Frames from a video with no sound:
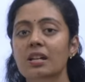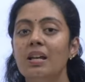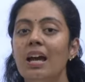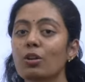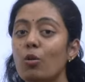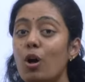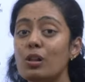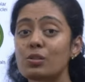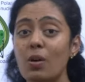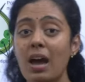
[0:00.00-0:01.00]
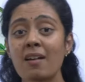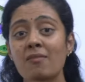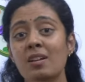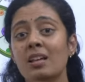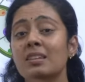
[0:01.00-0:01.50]
and you will also have
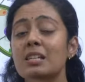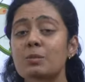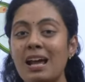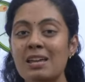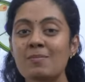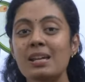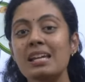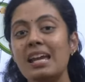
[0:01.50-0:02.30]
this primary